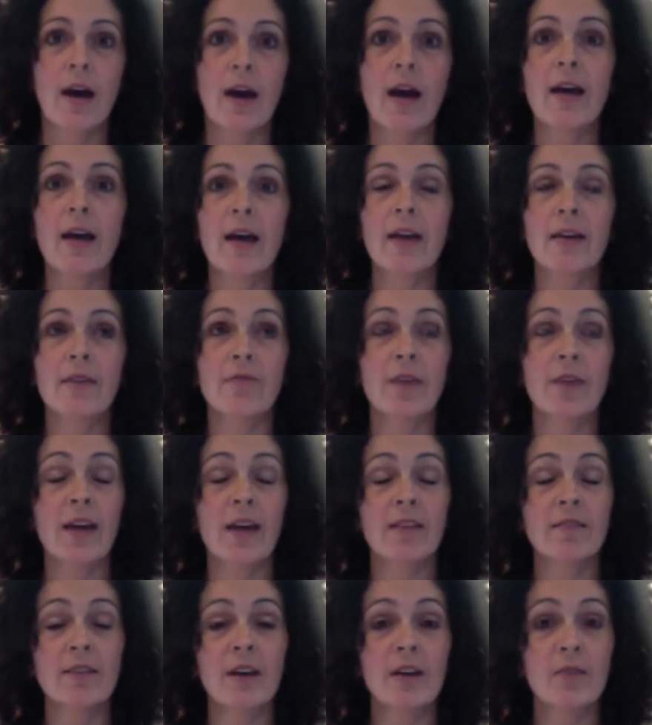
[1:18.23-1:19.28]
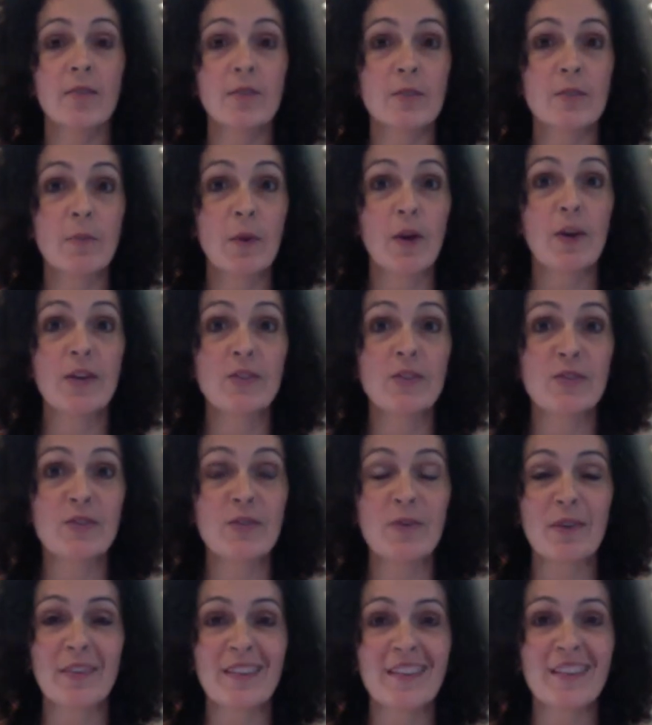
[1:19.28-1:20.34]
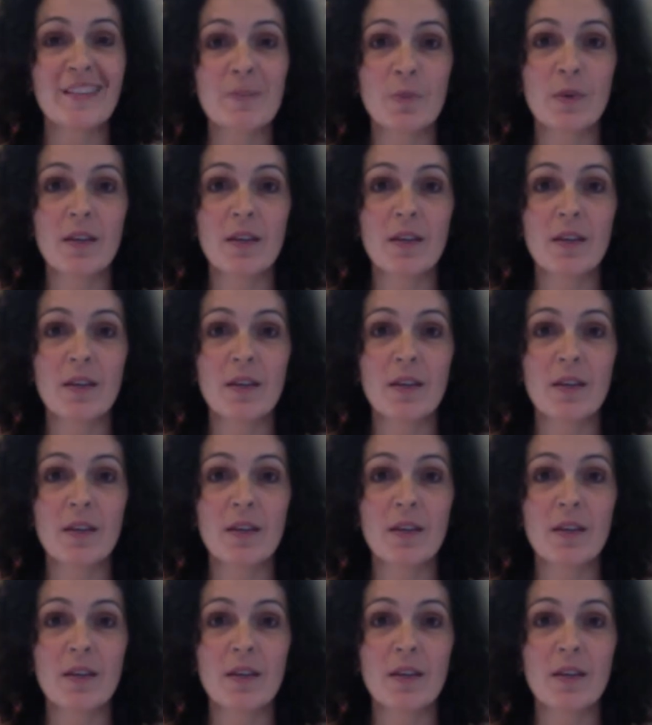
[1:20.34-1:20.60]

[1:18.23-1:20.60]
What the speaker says: I've had a lot of experience doing this.